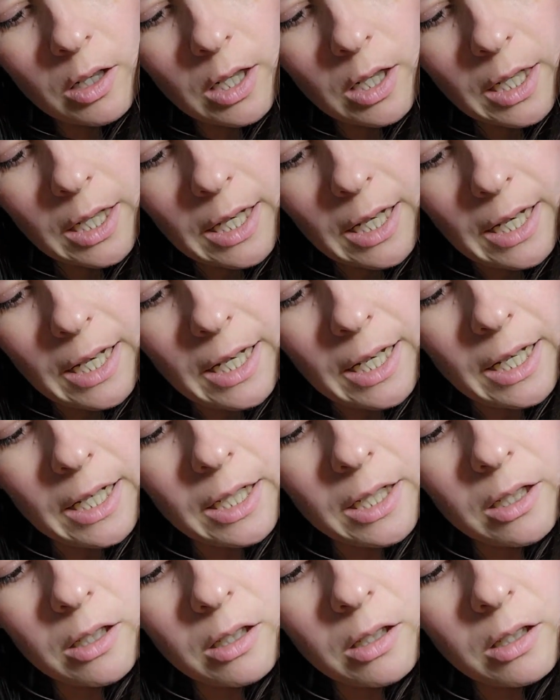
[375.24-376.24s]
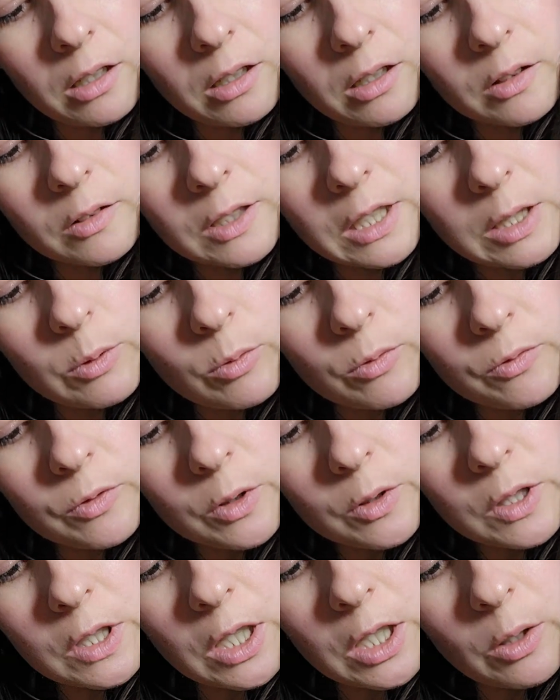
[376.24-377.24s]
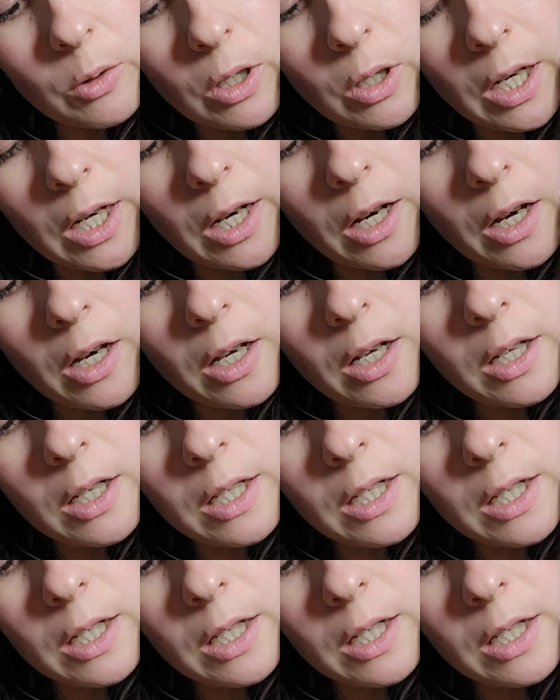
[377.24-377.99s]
Again, this one feels kind of like